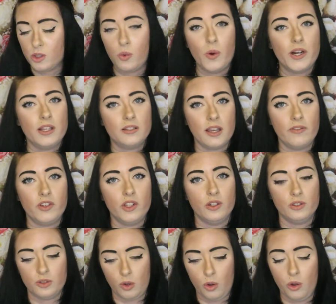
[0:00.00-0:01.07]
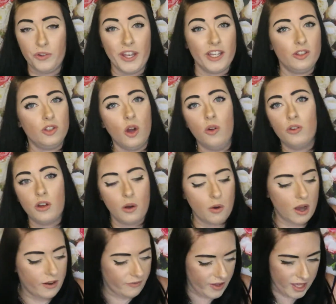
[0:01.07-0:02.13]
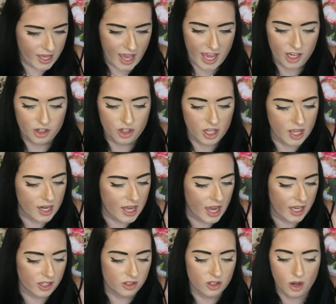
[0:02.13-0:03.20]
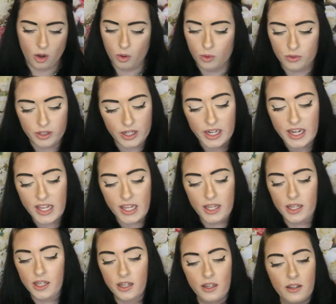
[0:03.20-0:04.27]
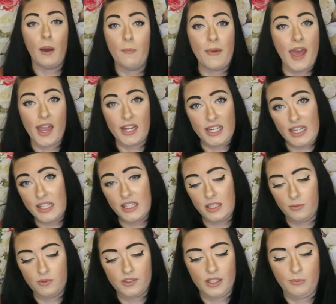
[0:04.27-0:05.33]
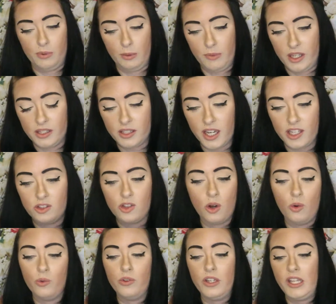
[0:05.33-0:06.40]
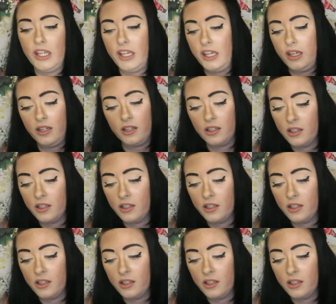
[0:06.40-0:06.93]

twenty-seven years old. I don't go on vacation. I don't need a magnesium supplement. I don't need,